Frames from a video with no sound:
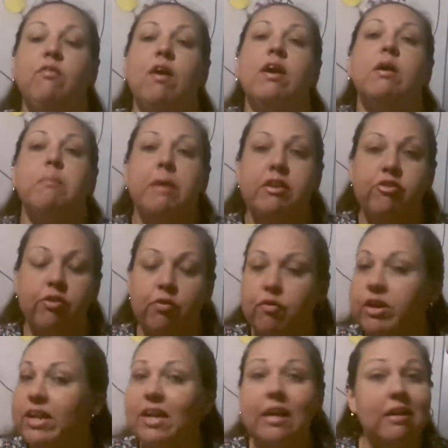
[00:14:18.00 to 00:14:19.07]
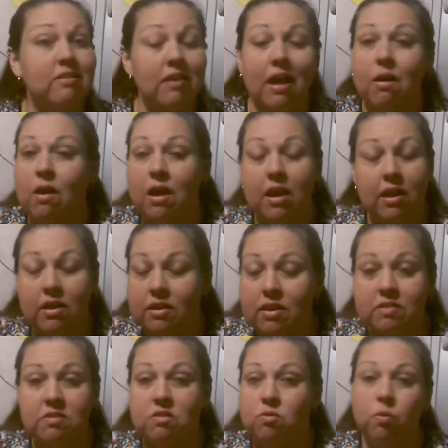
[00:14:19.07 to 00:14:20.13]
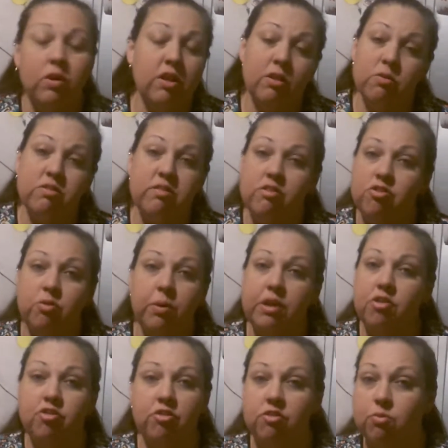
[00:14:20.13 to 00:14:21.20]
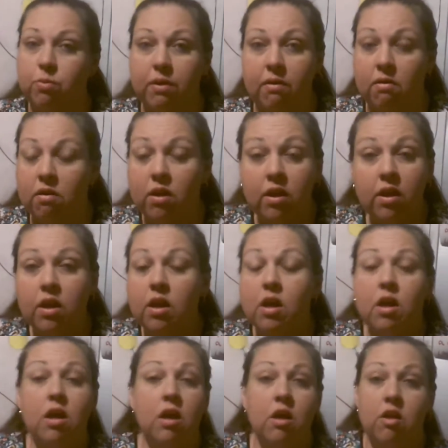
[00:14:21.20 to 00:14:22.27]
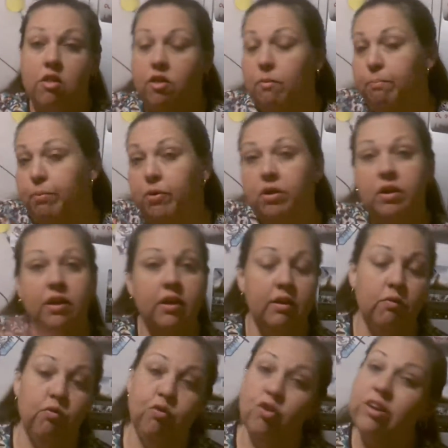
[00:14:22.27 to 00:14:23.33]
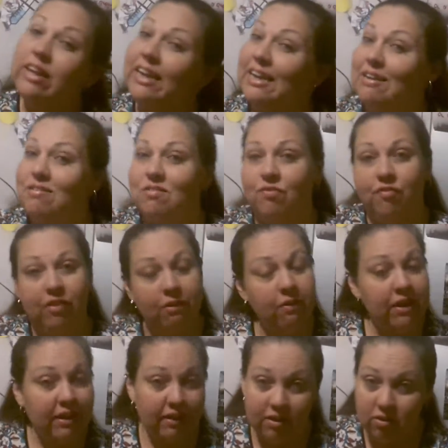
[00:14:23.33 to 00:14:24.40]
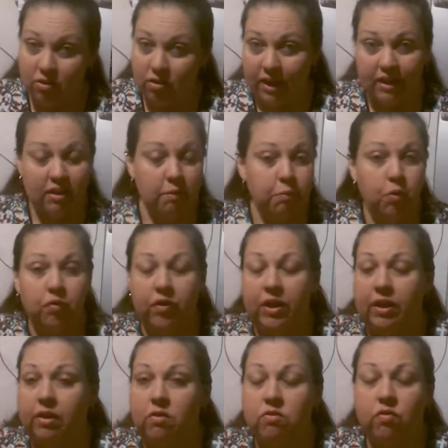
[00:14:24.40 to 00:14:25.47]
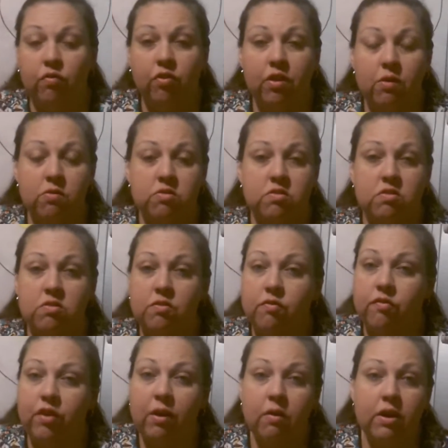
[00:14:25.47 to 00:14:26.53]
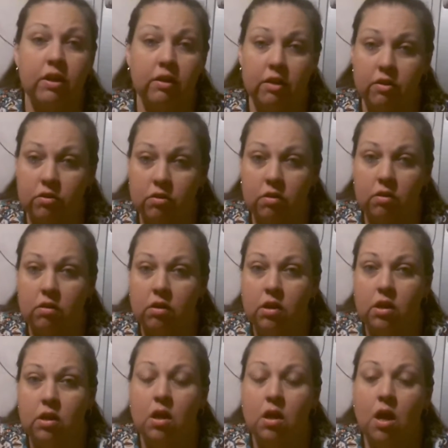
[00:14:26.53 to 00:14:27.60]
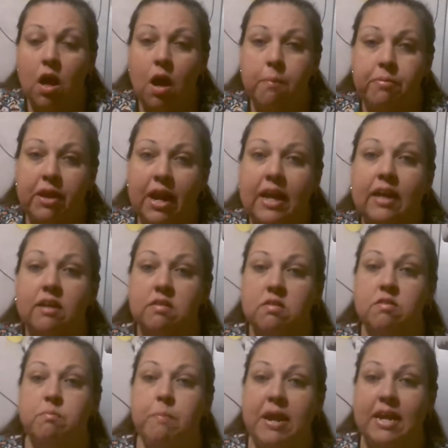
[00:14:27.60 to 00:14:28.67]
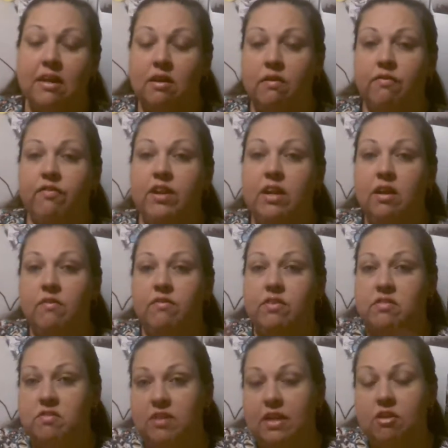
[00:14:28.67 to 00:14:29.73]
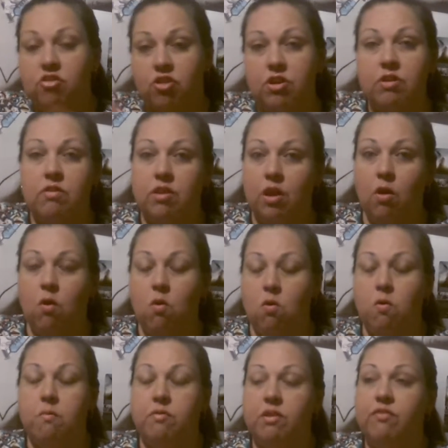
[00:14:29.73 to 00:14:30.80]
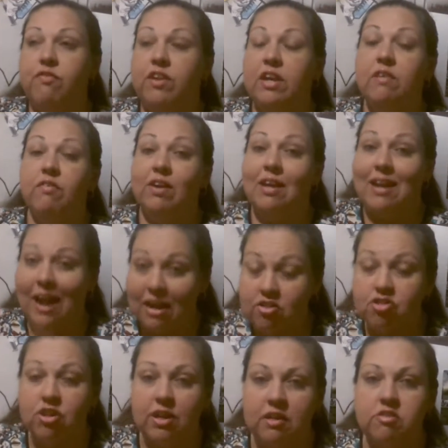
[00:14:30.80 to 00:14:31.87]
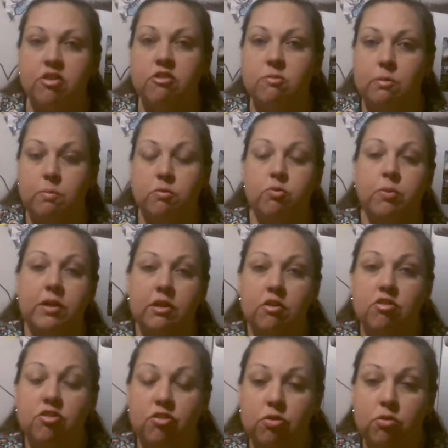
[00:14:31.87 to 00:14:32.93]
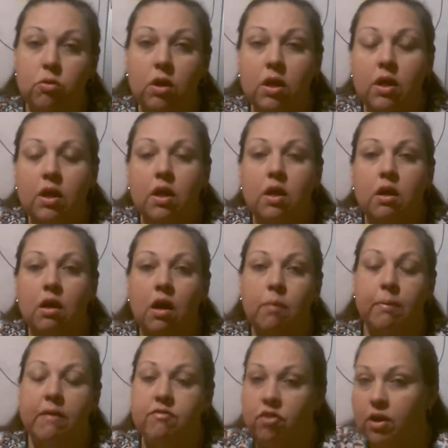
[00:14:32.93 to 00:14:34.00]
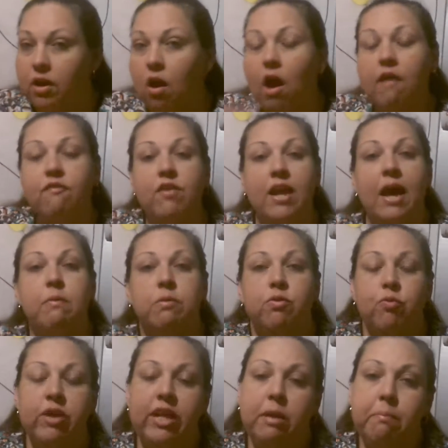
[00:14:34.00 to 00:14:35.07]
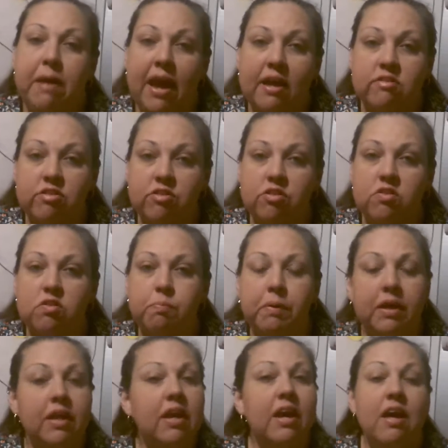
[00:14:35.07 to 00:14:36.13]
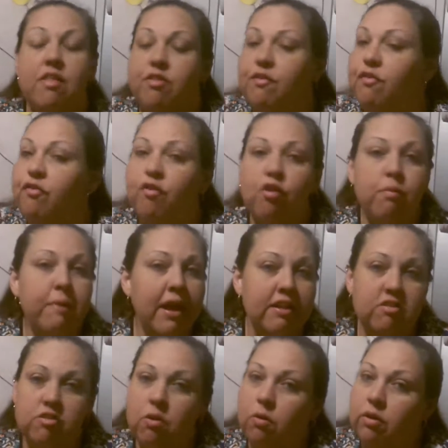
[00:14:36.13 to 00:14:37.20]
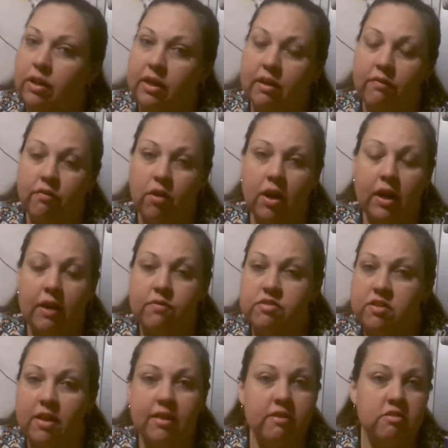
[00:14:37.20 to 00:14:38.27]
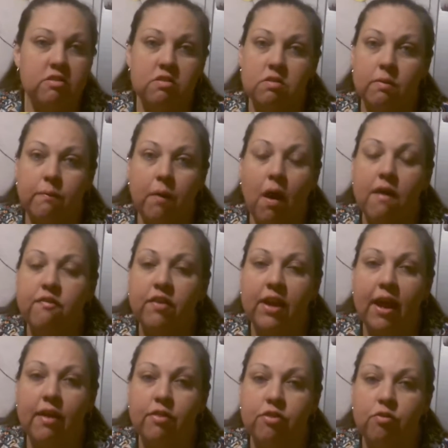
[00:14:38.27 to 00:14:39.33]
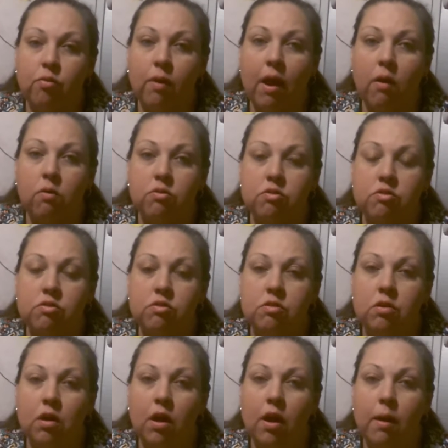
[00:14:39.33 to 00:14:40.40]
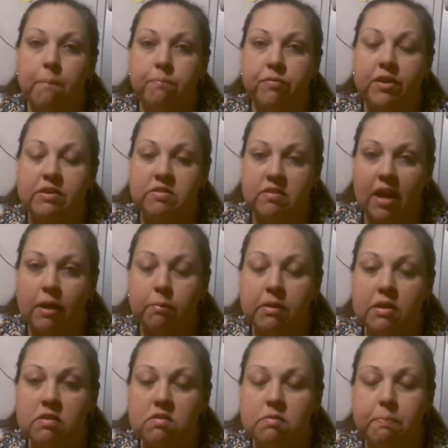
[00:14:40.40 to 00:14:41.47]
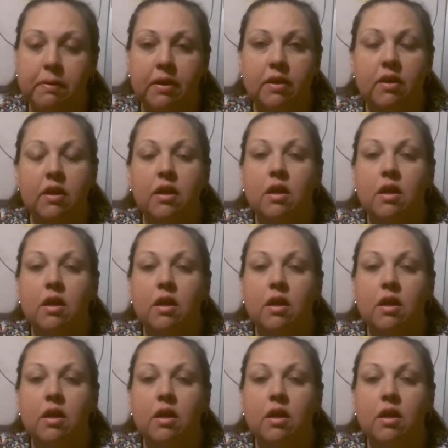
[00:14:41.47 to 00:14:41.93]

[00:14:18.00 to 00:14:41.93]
recommend you to read it, because this is one of those situations where the book really is very little like the movie. There's very little that I can make a definitive distinction, or definitive connection, between the two. I've done it off and on with reading passages, but the format's totally different. And I've said this off and on throughout these segments, but